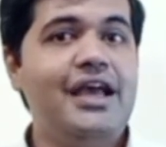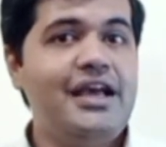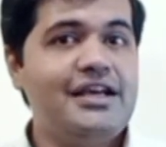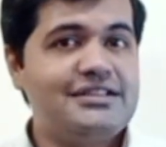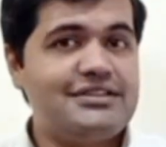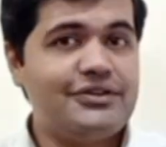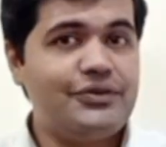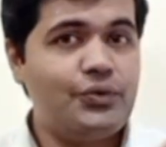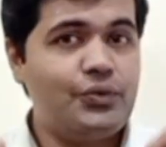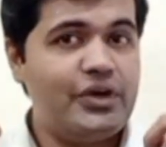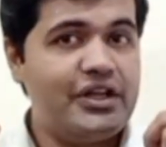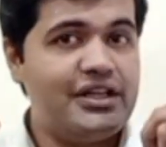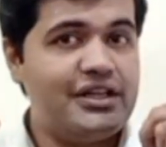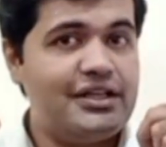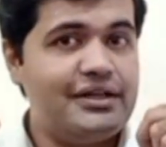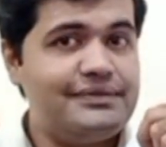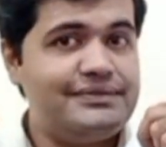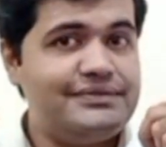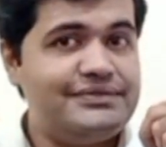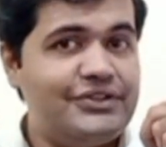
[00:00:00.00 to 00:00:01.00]
So when
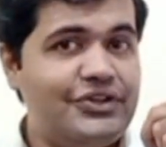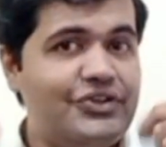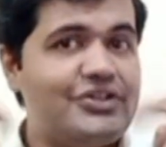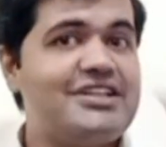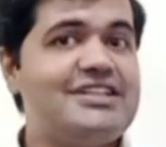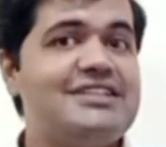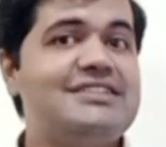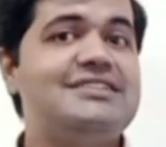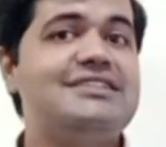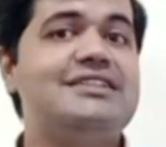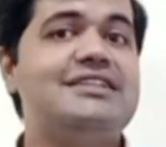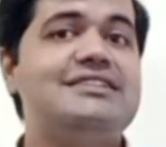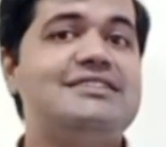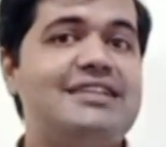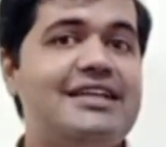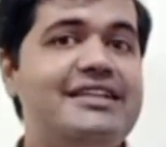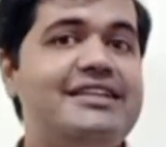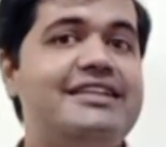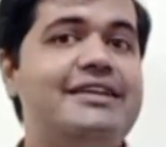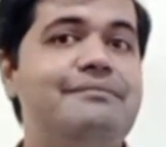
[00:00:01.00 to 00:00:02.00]
the focus is
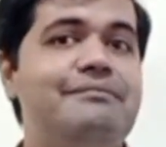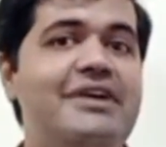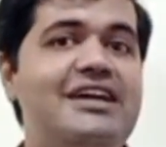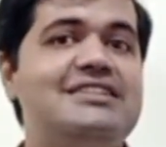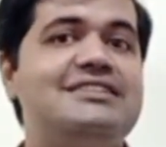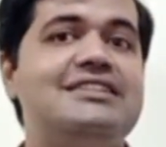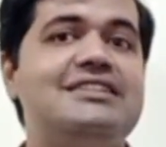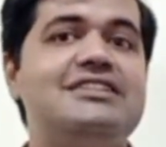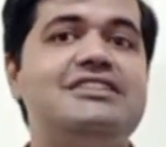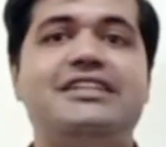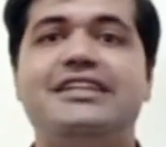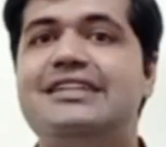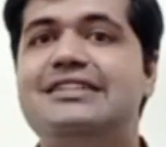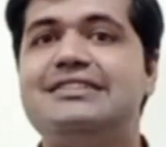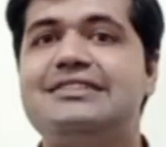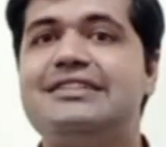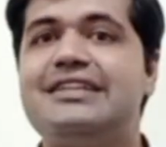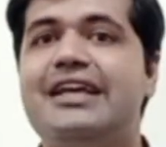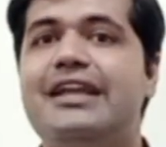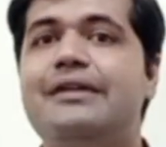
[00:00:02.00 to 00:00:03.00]
on the message
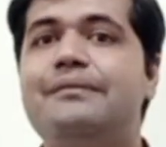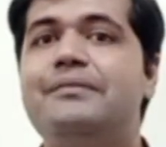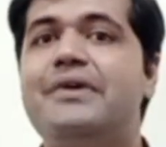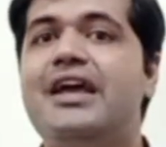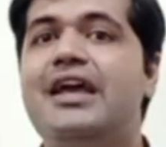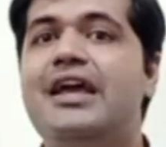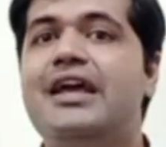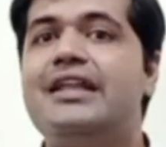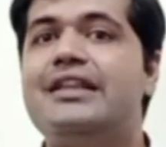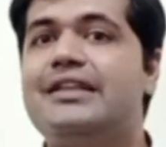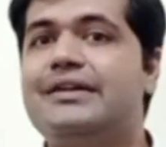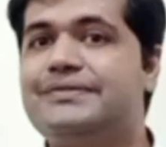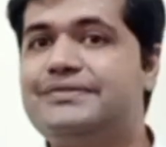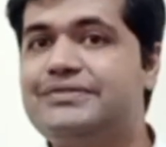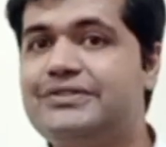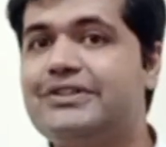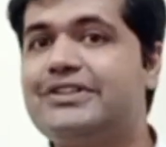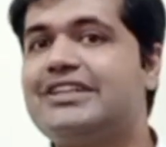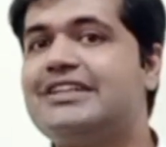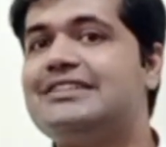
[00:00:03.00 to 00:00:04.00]
itself, the
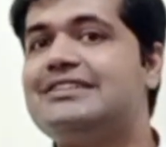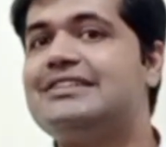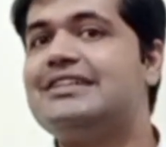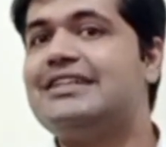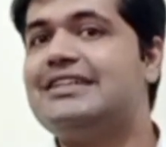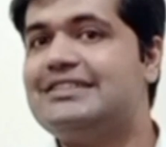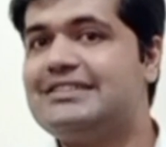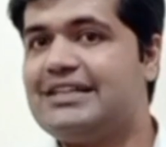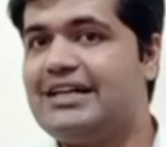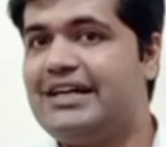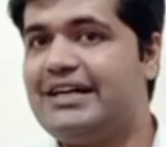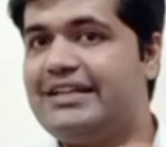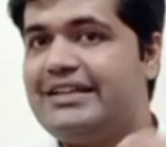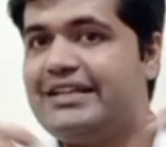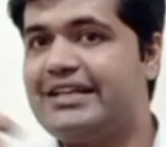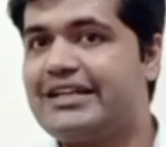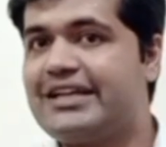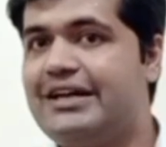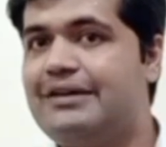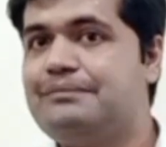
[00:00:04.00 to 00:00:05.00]
focus is on
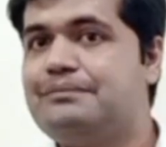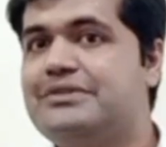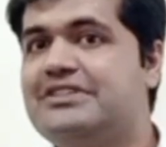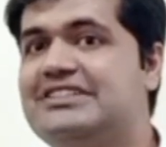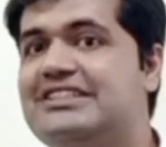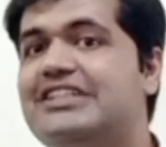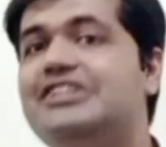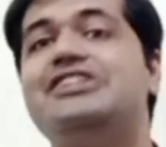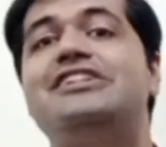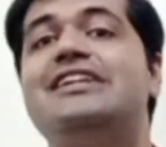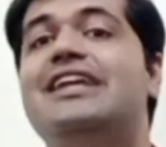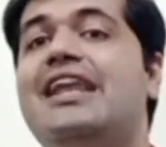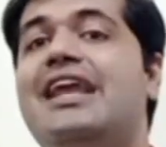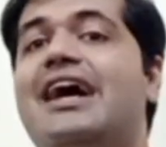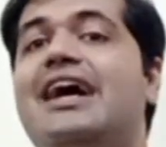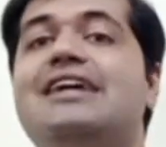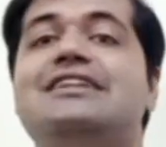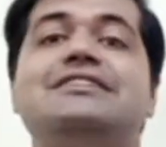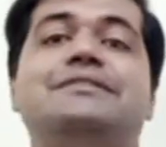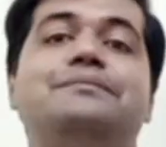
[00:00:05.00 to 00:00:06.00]
the compositional
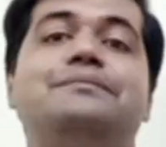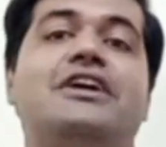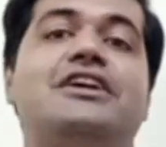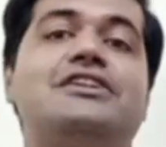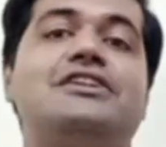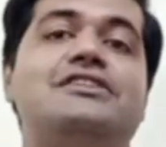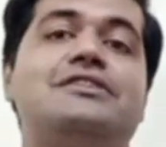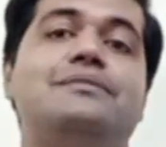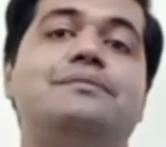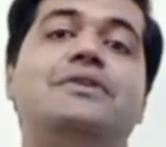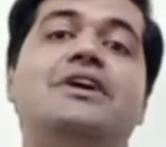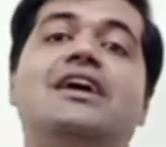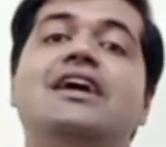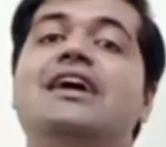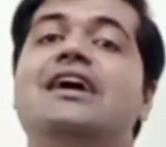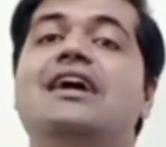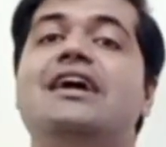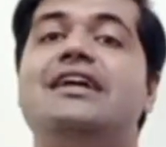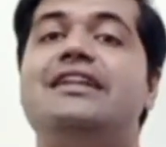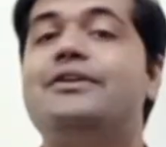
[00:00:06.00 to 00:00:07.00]
aspect of
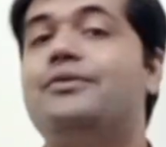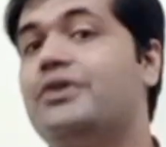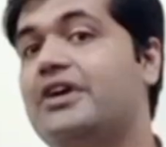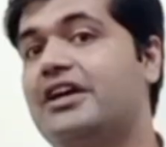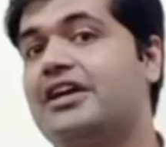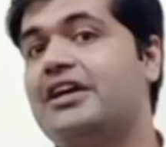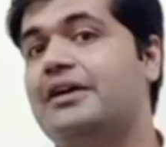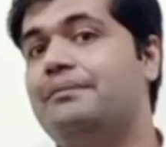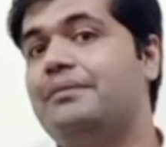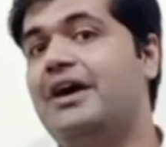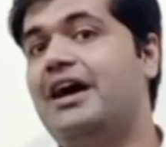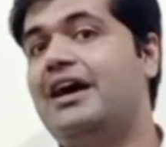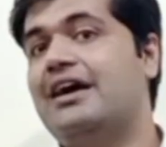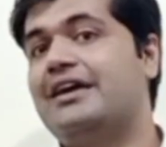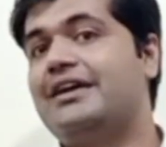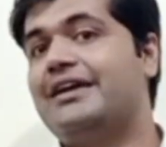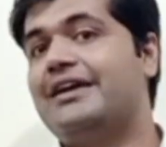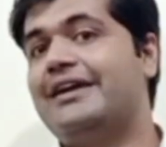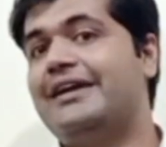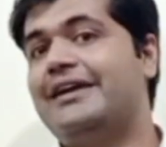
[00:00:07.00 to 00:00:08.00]
the work of
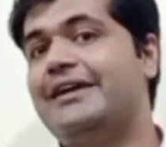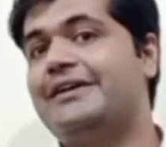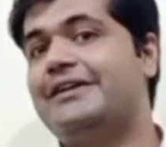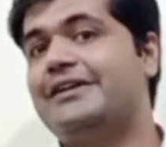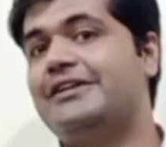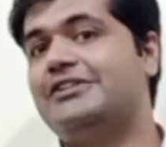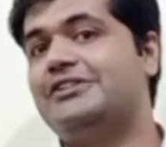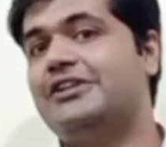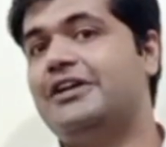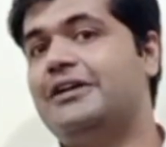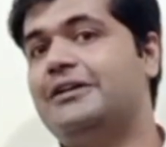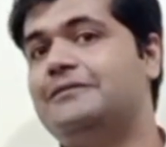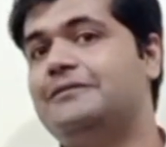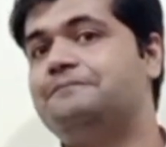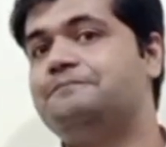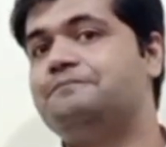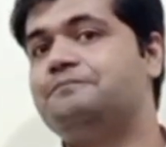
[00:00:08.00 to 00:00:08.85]
art or literature.